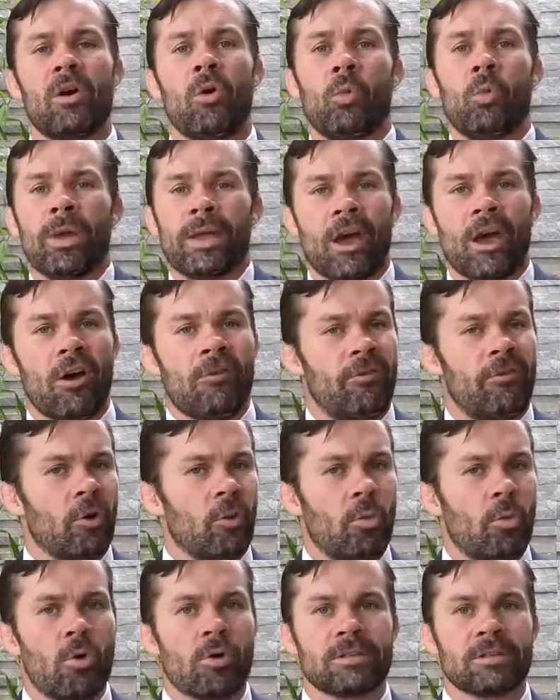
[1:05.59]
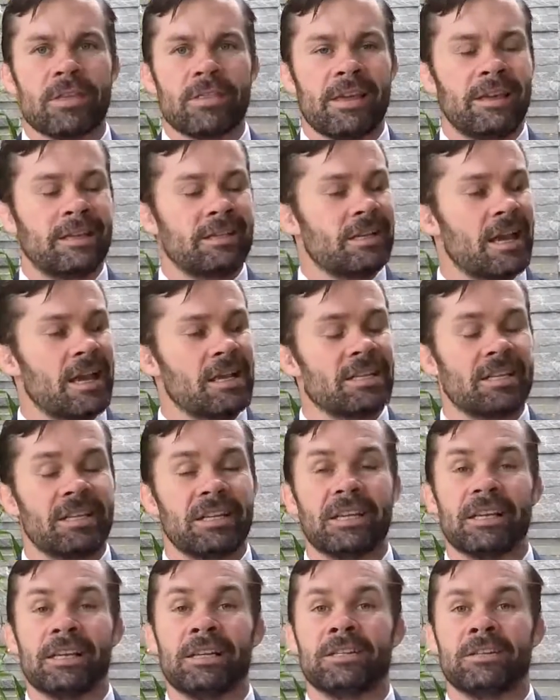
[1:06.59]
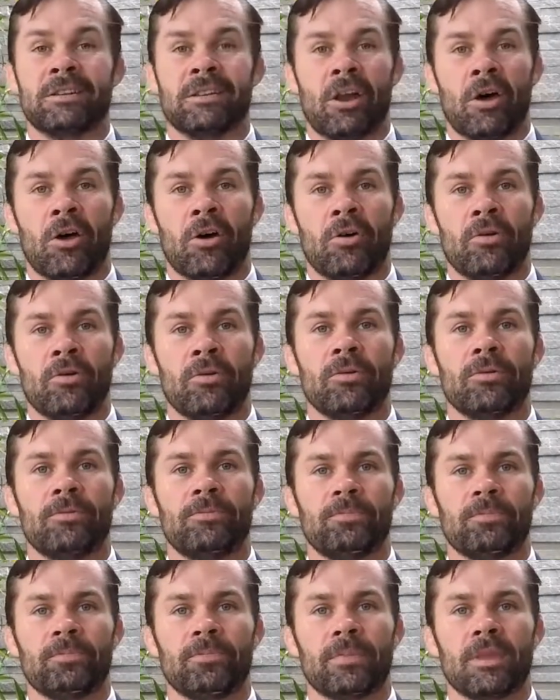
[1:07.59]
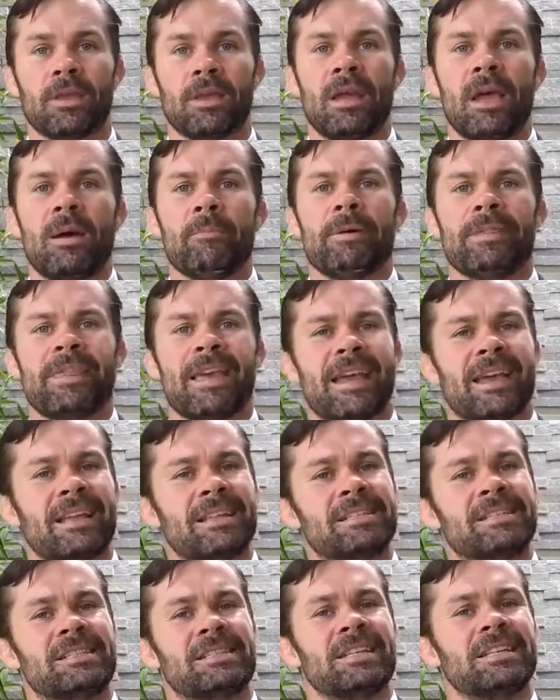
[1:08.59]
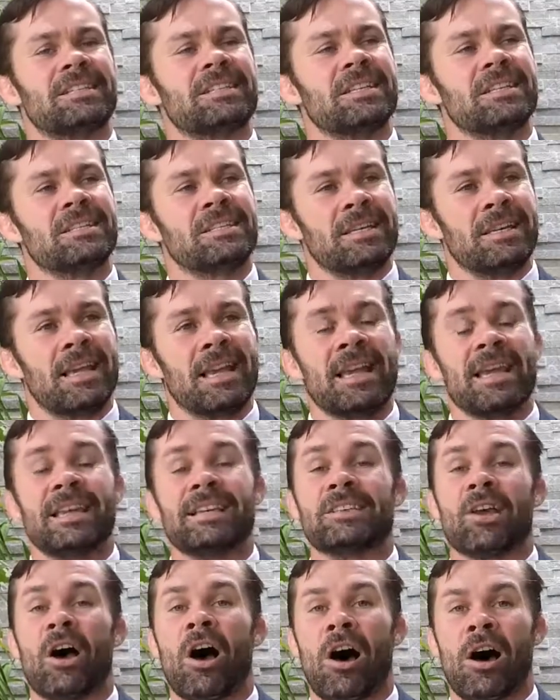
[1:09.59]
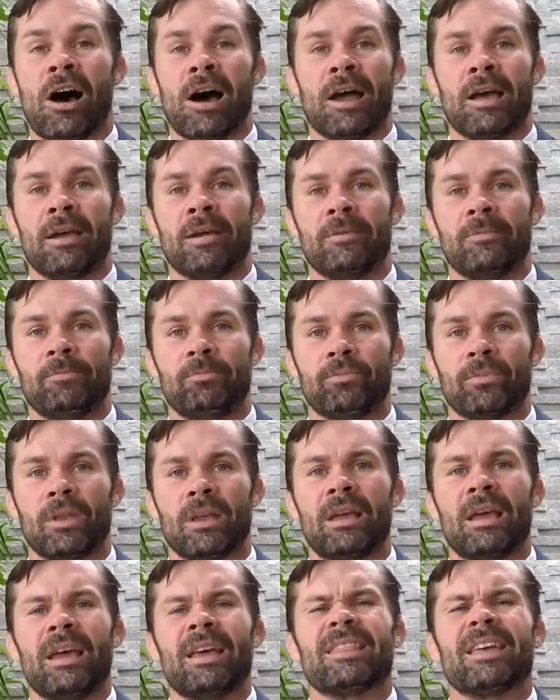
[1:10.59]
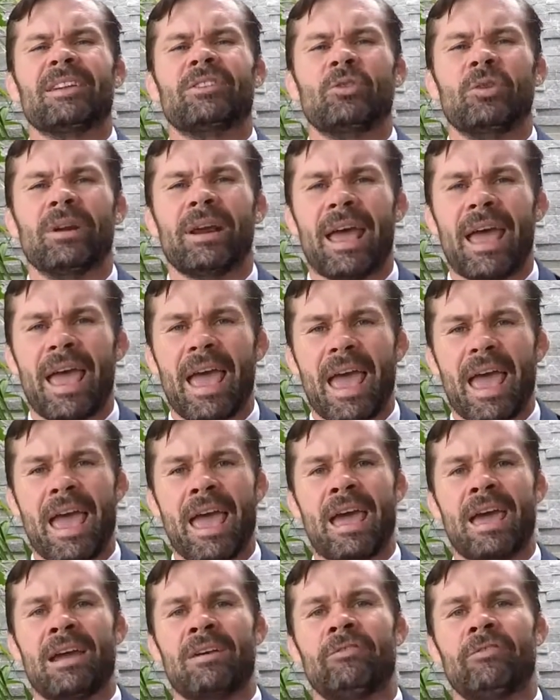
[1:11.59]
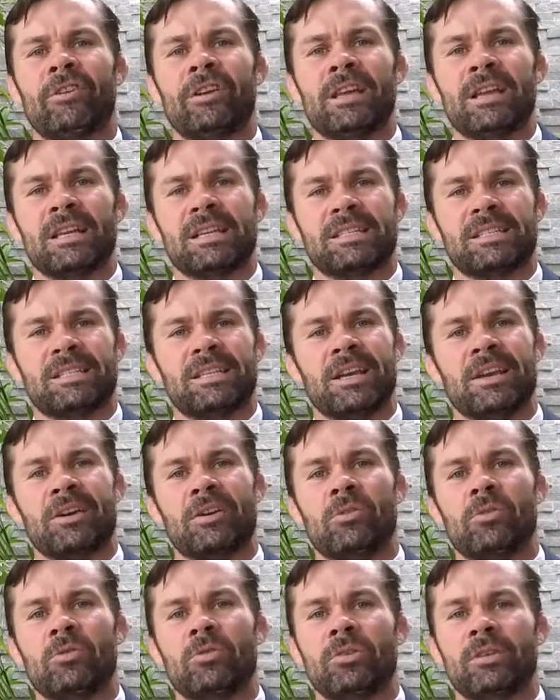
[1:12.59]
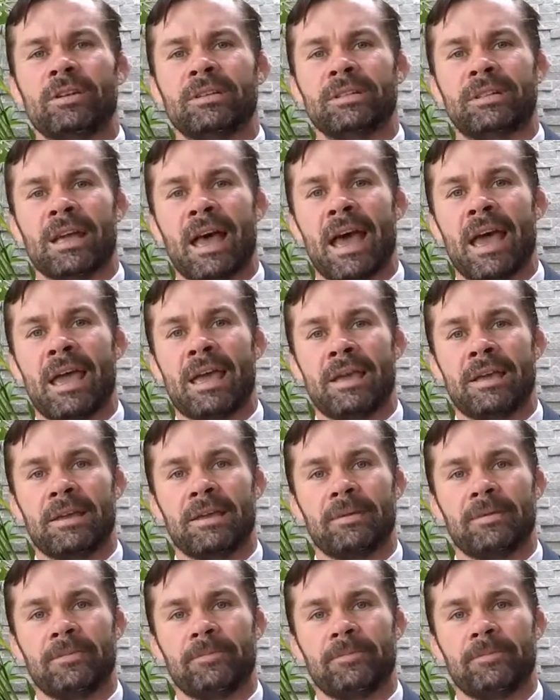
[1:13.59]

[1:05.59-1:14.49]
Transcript: We go for a walk, so the intensity is low, but their consistency is high. They do it every single day.